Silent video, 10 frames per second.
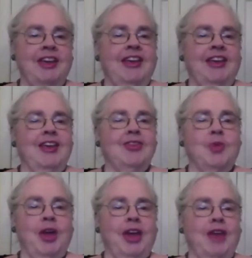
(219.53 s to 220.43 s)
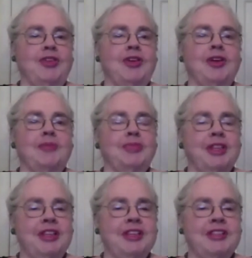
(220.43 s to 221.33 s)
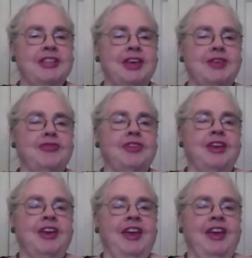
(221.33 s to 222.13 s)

Either way, I feel completely safe